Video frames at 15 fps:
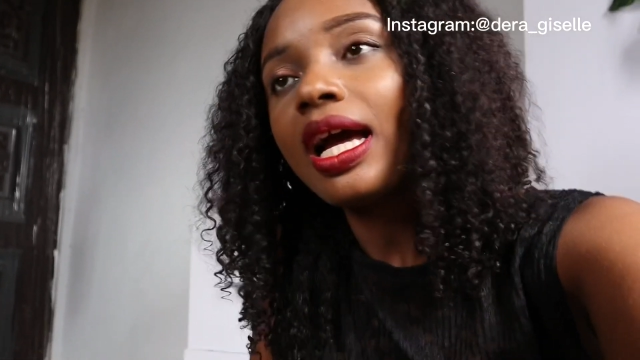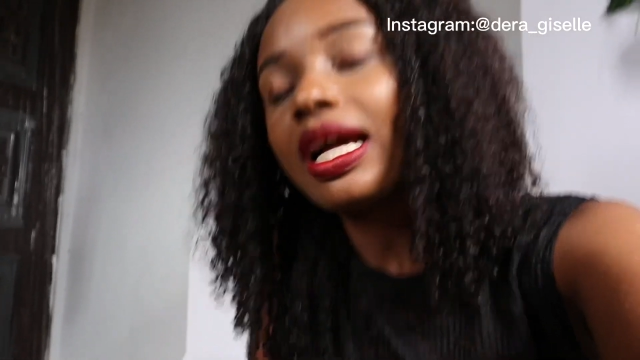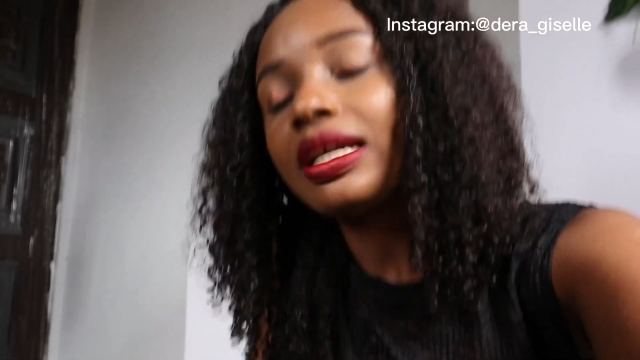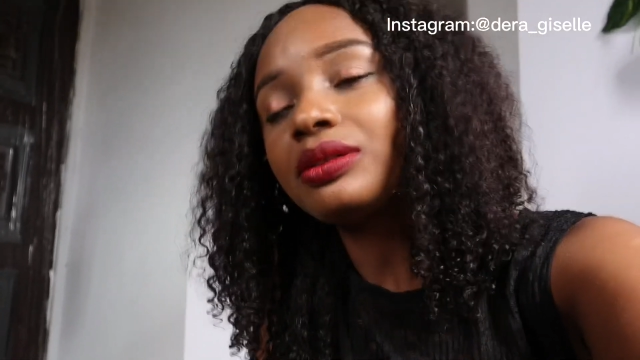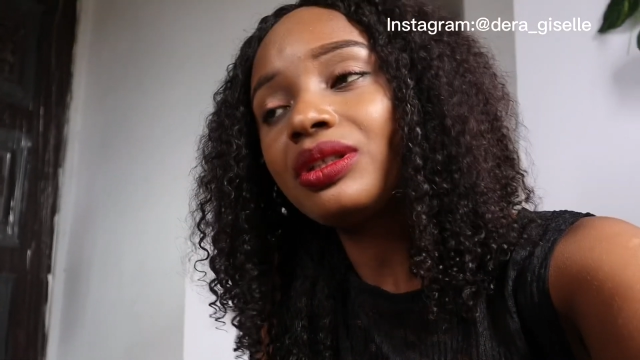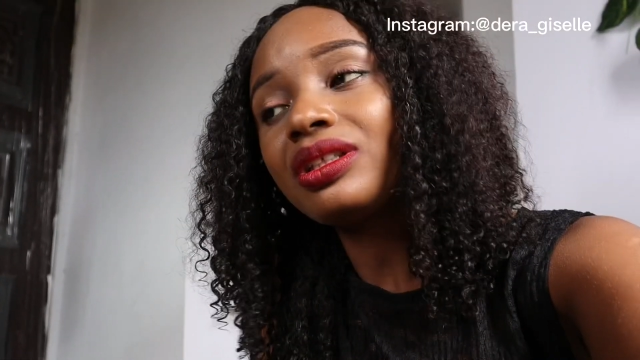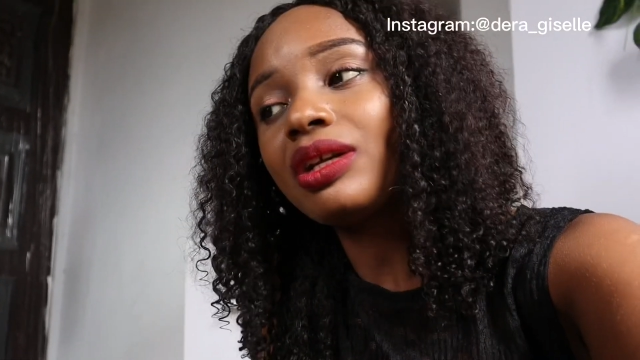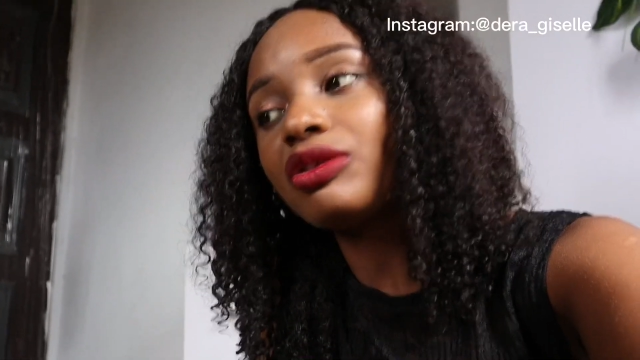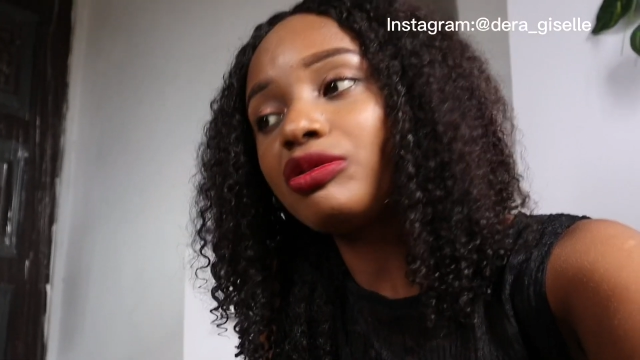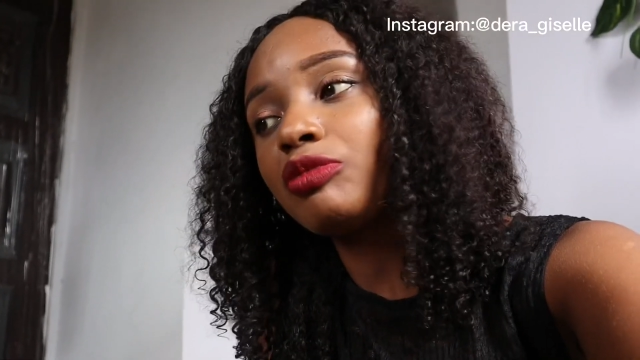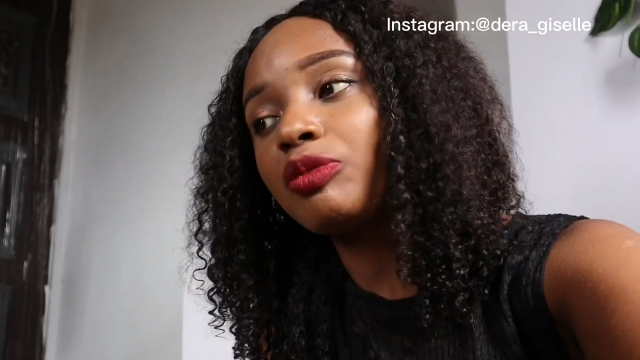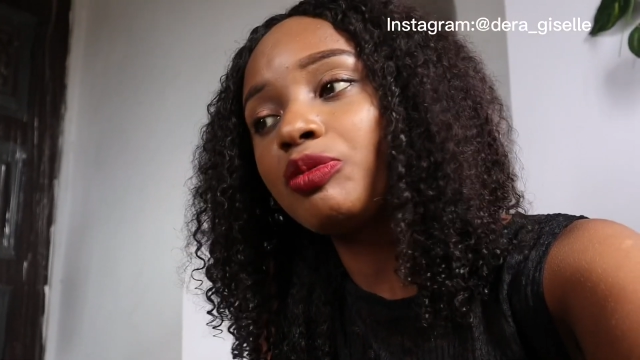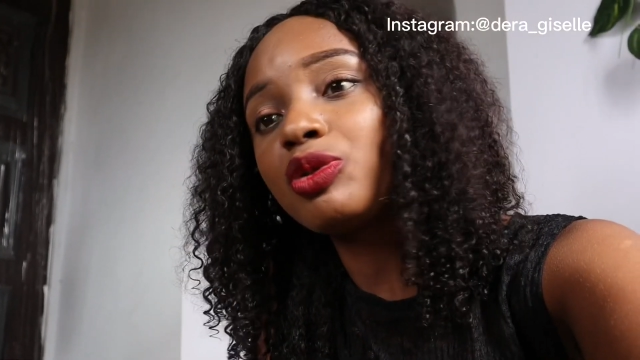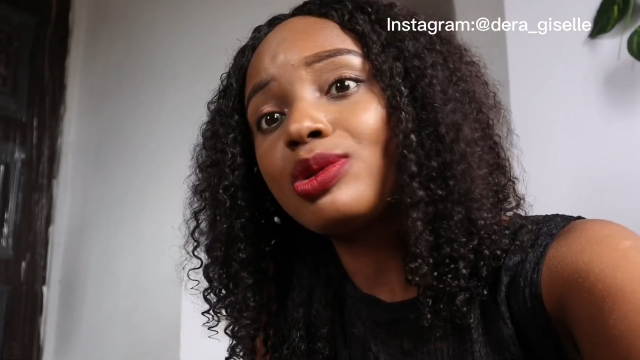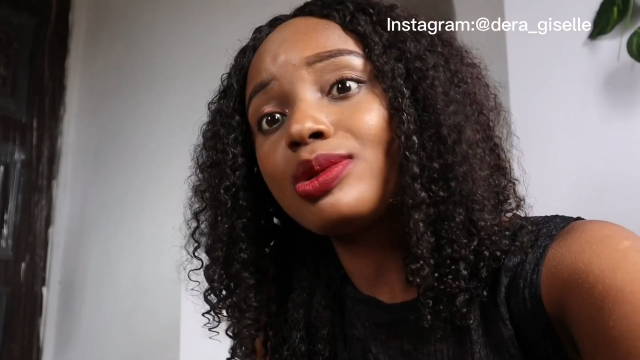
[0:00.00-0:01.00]
I thought I would
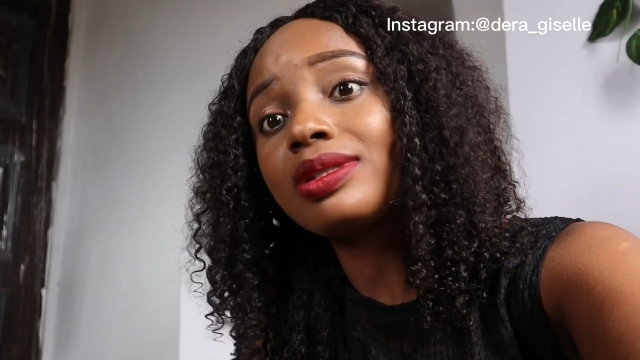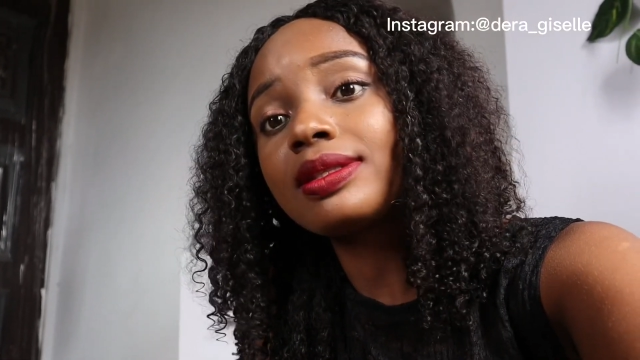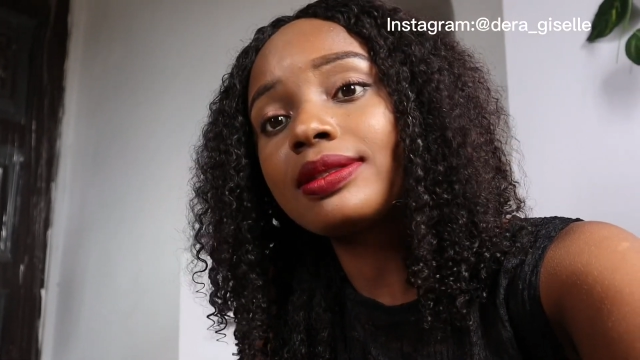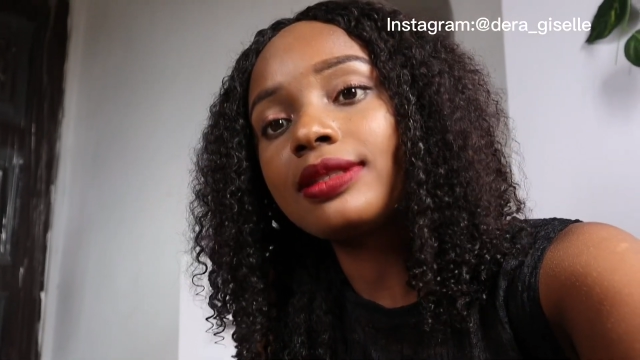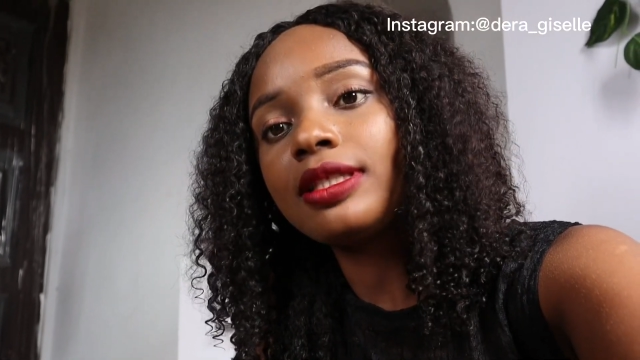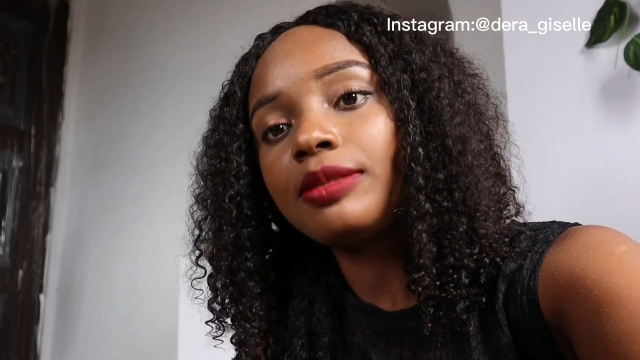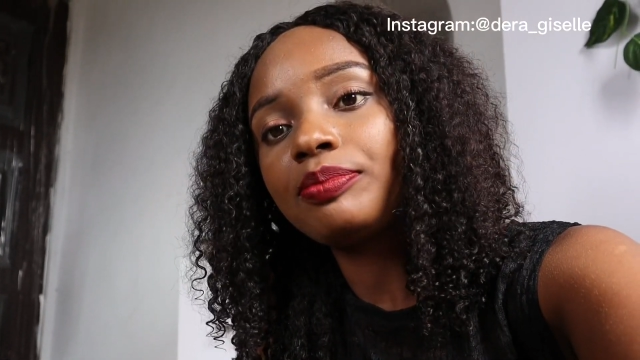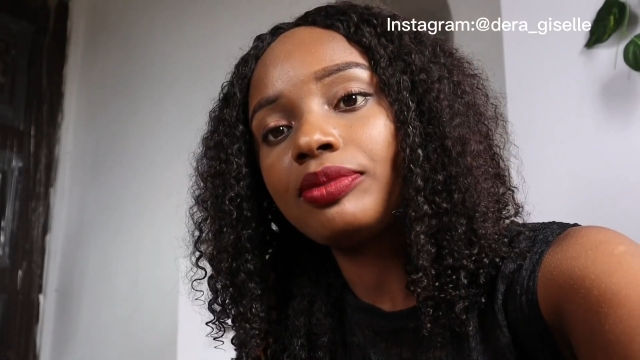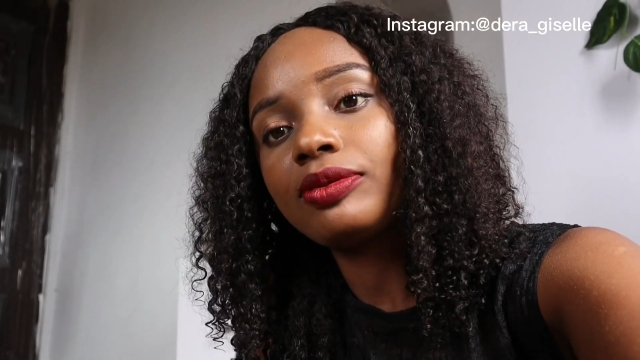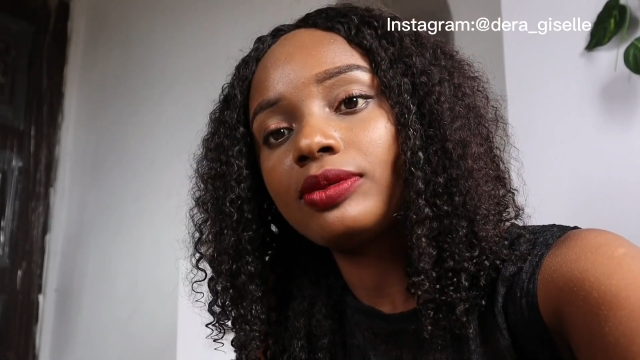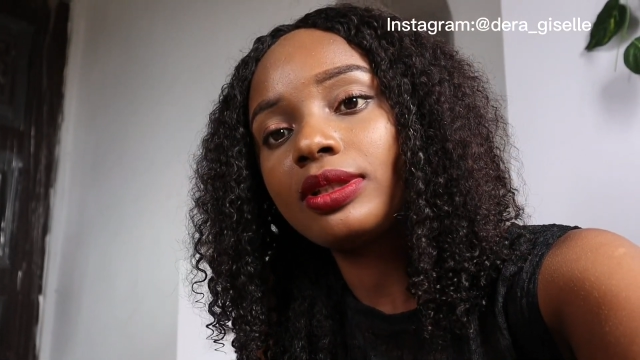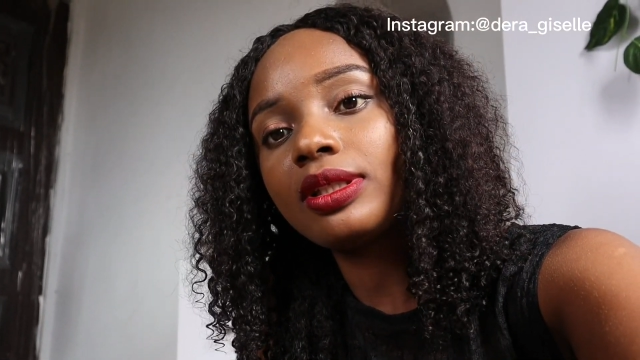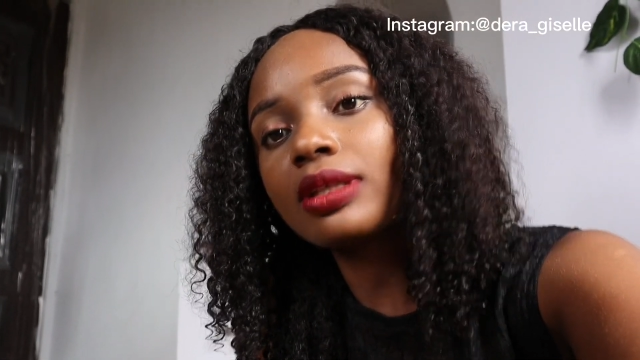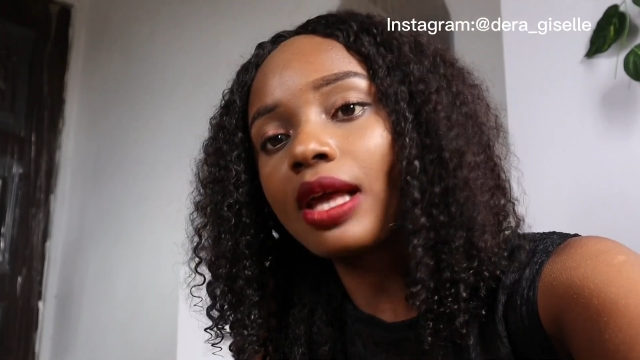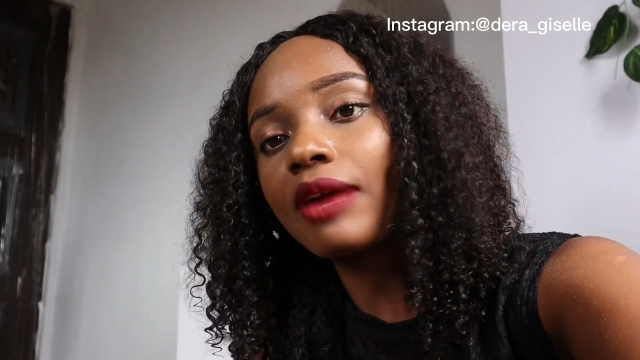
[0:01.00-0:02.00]
be able to sleep
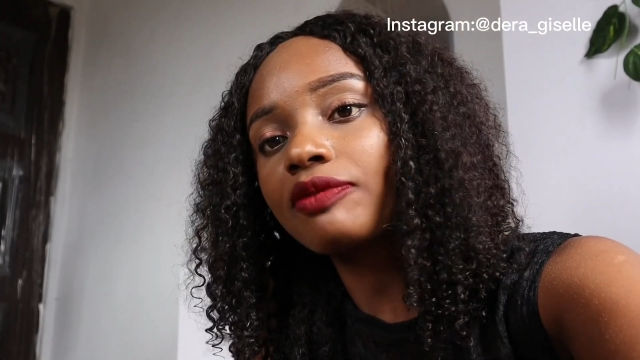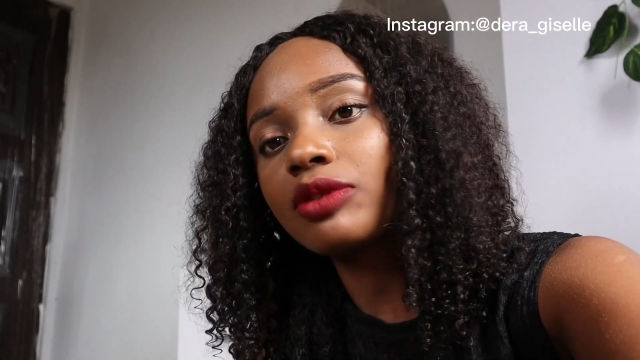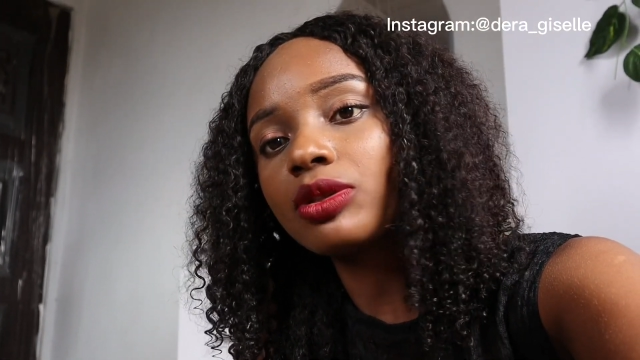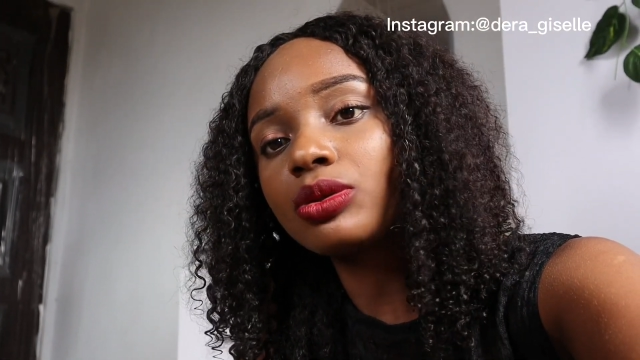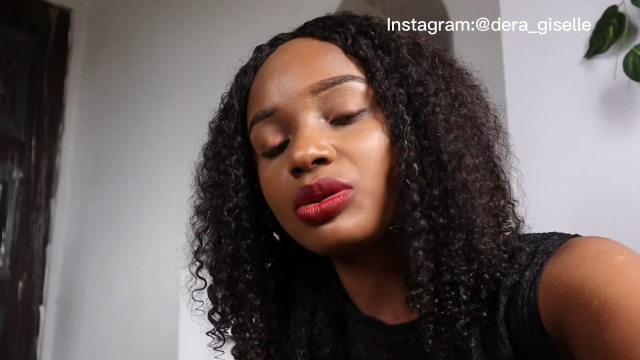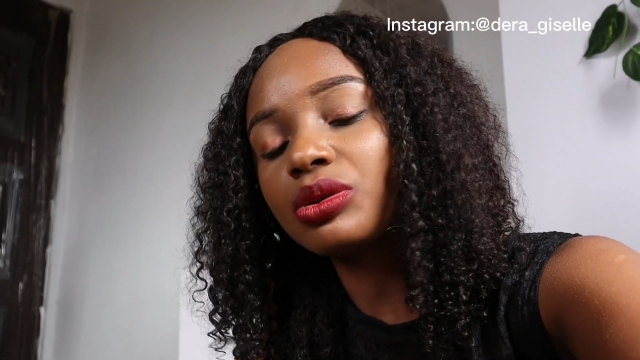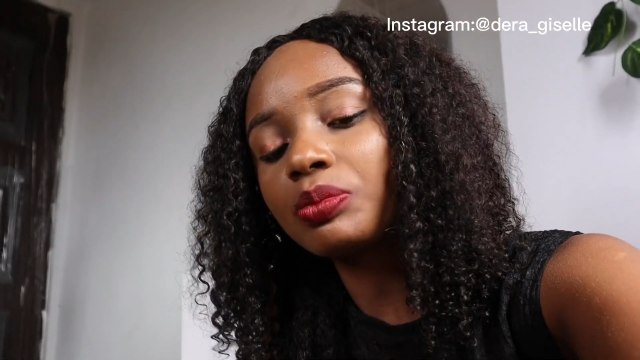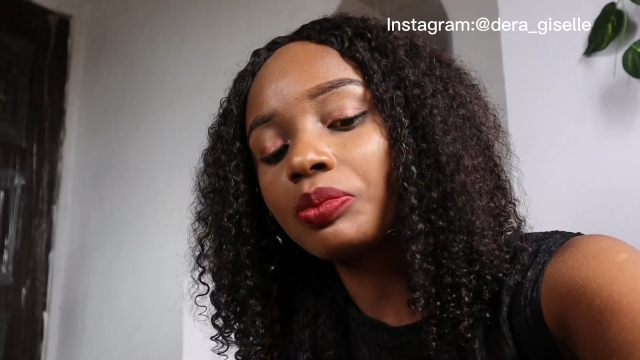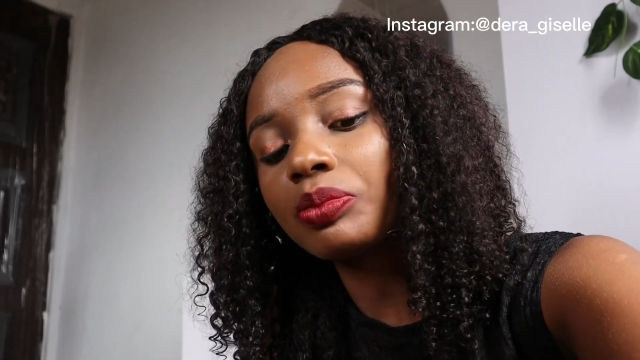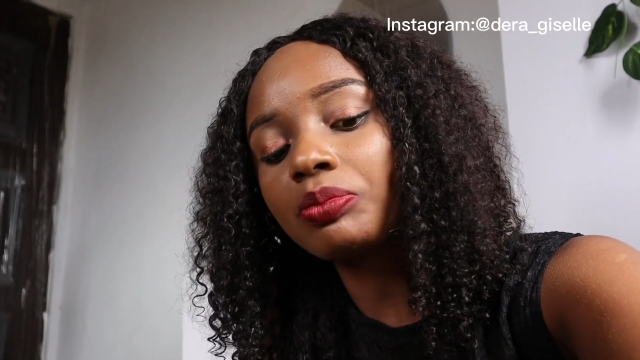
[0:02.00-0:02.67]
this afternoon,